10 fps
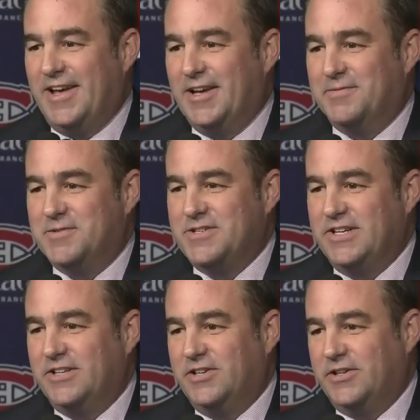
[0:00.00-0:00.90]
greatest
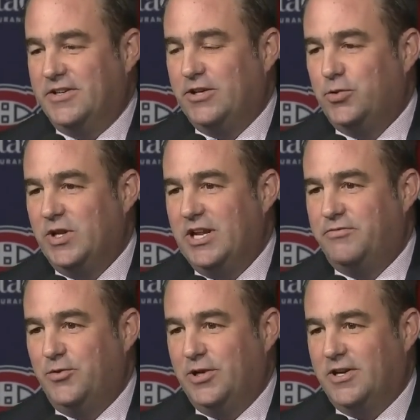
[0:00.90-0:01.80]
memory is,
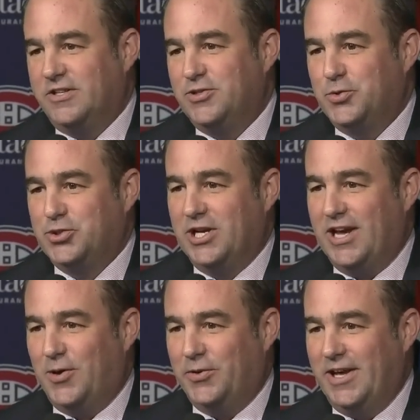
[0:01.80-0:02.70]

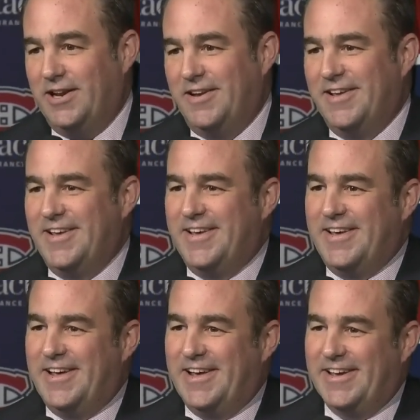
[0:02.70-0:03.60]
is hearing the
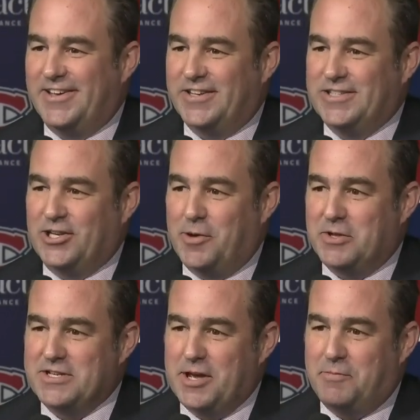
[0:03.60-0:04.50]
crowd when he
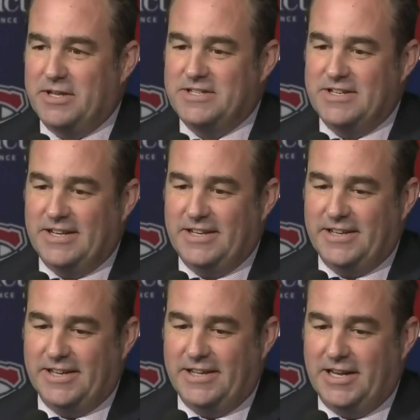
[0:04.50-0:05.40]
touched the puck,
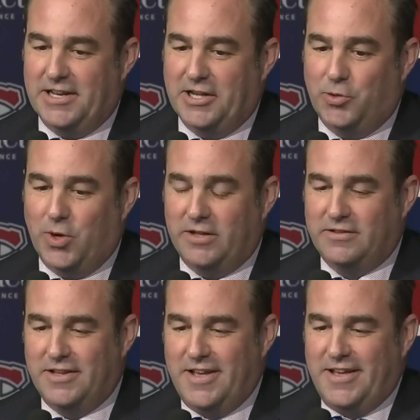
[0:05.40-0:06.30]
when he euh, started
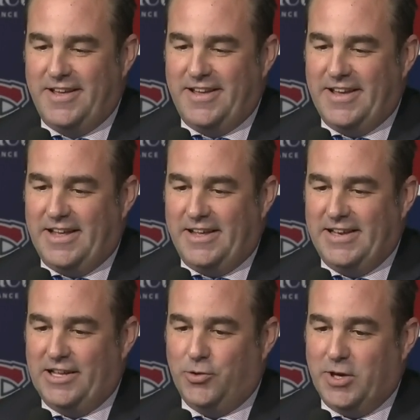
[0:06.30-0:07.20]
skating
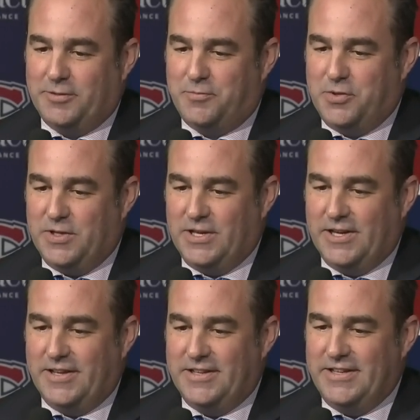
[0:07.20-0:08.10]
in a straight
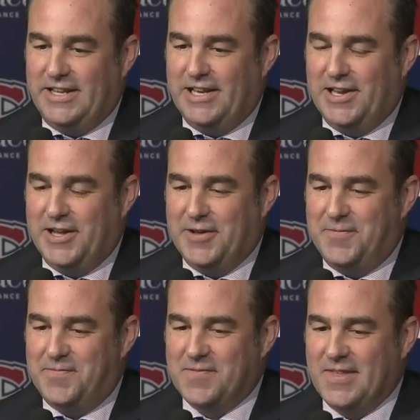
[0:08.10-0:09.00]
euh, line, the right,
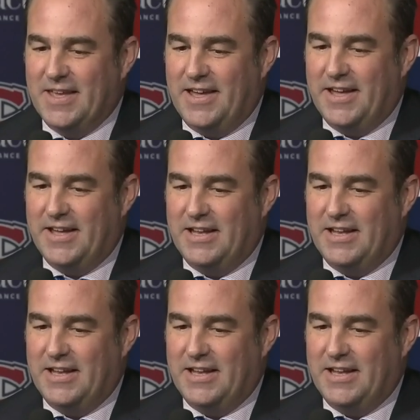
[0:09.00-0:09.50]
right winger.